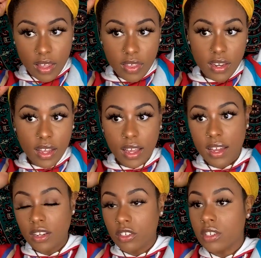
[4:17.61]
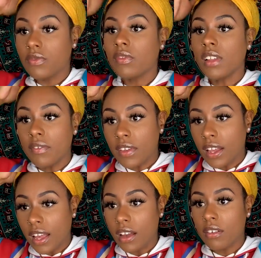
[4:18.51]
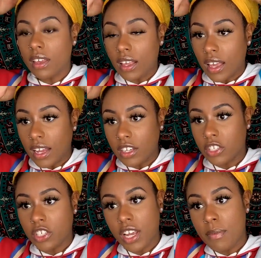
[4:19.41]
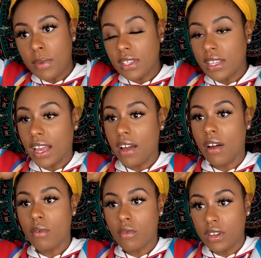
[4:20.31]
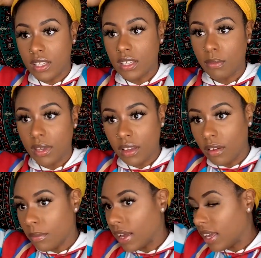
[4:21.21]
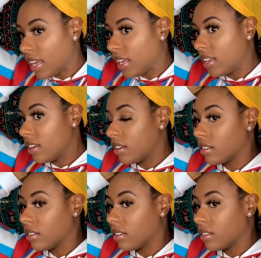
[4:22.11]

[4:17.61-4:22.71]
And then I kind of just fluff it out and kind of shape it to how I want it to be on my head.